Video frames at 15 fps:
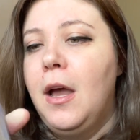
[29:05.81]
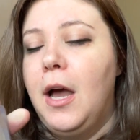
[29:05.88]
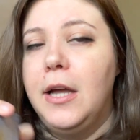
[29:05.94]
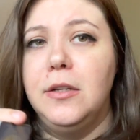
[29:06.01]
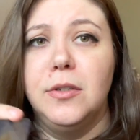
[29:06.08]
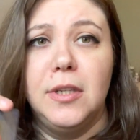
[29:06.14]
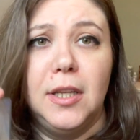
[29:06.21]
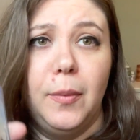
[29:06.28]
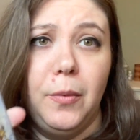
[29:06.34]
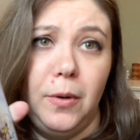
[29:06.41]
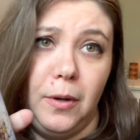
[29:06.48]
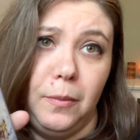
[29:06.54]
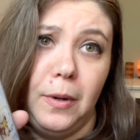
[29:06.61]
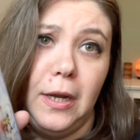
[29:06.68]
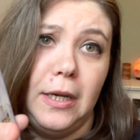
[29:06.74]
I do
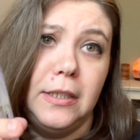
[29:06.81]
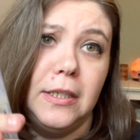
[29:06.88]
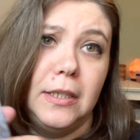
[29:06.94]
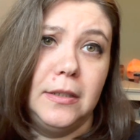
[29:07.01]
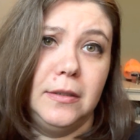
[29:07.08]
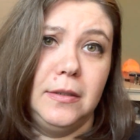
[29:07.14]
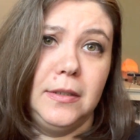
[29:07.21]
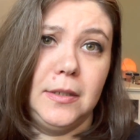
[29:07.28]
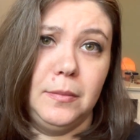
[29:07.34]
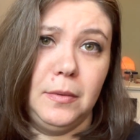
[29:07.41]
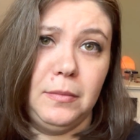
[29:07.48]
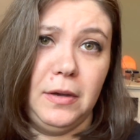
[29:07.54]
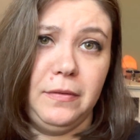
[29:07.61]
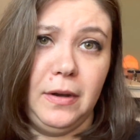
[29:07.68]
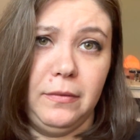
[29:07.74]
celebrity readings in some of
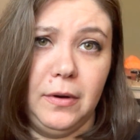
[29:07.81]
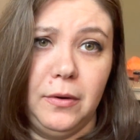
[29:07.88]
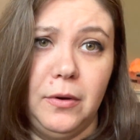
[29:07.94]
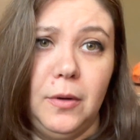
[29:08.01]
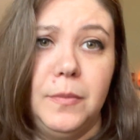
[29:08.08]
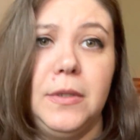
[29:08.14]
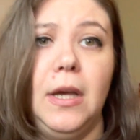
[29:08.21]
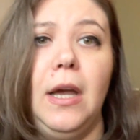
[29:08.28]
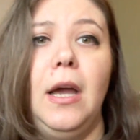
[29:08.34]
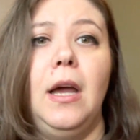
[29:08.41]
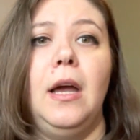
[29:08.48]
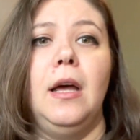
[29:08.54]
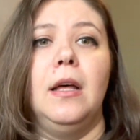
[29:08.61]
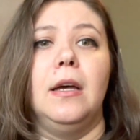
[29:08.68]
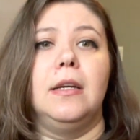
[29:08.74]
my favorite groups.
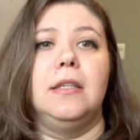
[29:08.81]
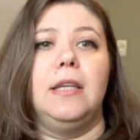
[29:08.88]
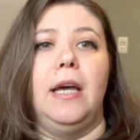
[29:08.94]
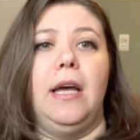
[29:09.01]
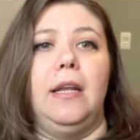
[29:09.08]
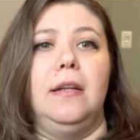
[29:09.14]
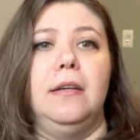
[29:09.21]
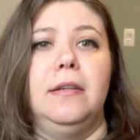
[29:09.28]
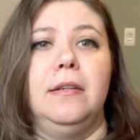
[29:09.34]
Like I said,